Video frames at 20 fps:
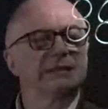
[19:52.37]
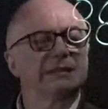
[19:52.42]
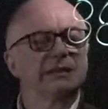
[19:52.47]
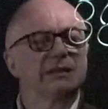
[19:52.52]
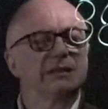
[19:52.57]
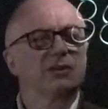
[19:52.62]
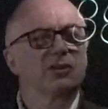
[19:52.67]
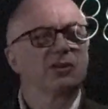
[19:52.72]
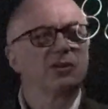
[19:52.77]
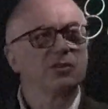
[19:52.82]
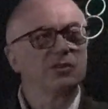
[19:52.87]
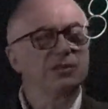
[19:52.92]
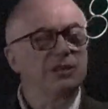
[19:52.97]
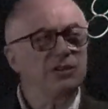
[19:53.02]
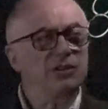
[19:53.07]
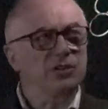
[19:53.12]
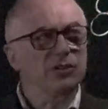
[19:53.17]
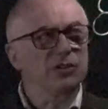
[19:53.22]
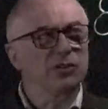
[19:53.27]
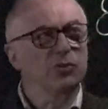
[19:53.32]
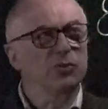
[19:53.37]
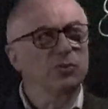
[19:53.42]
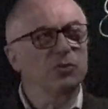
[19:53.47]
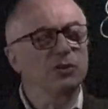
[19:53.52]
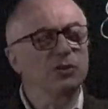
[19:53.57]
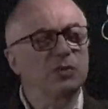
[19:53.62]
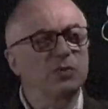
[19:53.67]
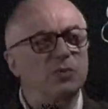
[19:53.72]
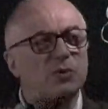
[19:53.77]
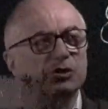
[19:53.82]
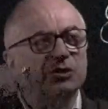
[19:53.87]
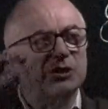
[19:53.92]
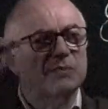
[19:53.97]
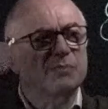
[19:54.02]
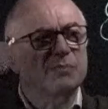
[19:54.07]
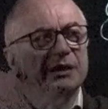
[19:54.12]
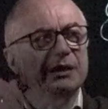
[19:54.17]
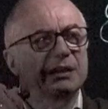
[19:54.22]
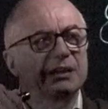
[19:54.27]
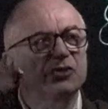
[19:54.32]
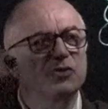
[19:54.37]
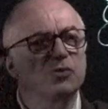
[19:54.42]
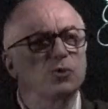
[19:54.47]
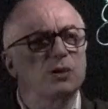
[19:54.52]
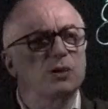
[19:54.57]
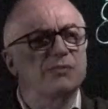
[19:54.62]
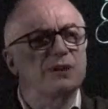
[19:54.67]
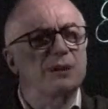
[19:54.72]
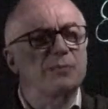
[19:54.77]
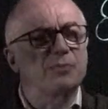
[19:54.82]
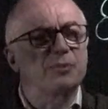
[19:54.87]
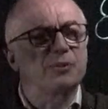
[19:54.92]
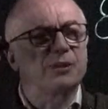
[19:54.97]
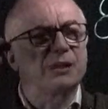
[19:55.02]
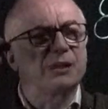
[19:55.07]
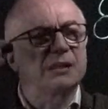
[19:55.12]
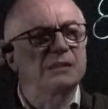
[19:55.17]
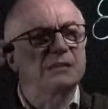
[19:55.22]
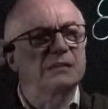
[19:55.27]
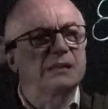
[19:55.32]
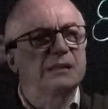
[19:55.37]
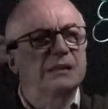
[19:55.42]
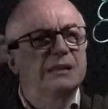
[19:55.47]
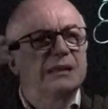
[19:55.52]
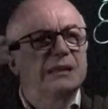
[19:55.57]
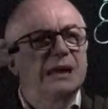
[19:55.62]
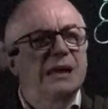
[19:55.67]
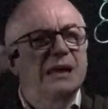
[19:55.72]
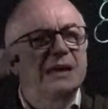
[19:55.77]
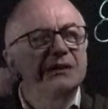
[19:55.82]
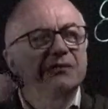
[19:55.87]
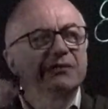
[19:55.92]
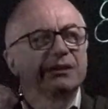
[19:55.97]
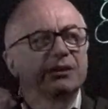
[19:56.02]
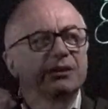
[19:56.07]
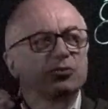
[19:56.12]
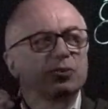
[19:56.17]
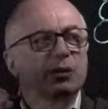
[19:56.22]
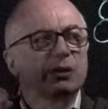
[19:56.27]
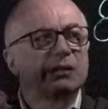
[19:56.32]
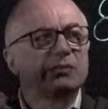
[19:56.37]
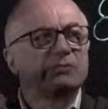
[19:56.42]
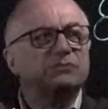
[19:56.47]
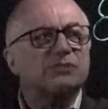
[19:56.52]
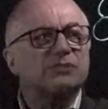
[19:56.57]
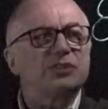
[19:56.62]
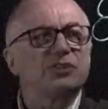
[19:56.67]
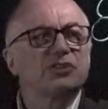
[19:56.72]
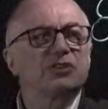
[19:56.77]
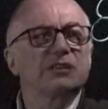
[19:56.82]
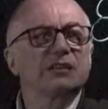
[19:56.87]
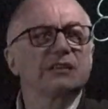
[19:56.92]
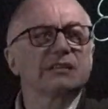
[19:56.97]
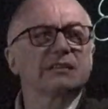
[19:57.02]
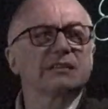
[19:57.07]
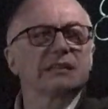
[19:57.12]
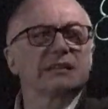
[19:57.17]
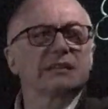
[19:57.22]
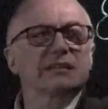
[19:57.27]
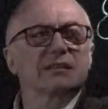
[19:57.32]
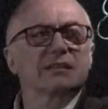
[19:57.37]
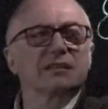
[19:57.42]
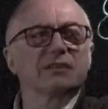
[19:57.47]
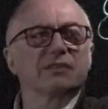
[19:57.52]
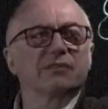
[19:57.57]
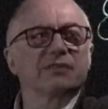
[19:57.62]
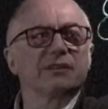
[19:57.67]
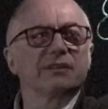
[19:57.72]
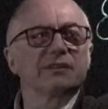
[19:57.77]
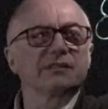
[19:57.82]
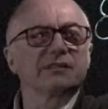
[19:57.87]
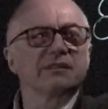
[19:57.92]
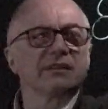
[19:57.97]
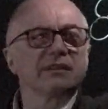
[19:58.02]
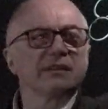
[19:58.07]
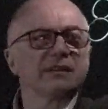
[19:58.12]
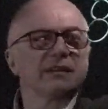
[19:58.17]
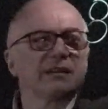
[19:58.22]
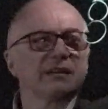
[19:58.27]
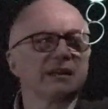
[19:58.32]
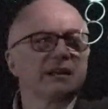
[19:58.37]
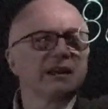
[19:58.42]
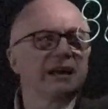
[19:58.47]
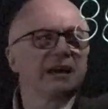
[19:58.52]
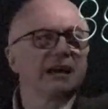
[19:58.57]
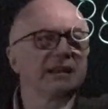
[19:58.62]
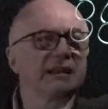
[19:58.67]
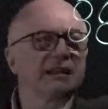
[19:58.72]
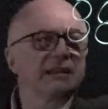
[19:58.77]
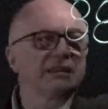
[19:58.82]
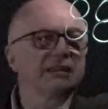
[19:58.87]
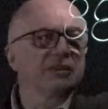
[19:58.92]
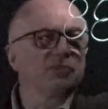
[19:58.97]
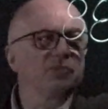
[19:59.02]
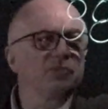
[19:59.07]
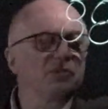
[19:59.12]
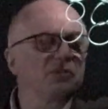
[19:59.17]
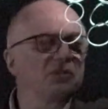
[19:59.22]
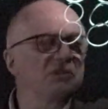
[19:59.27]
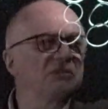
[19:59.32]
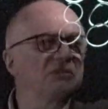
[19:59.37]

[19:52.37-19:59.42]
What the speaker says: Condition 2, the water begins to evaporate and eventually reaches the surface. And at this point,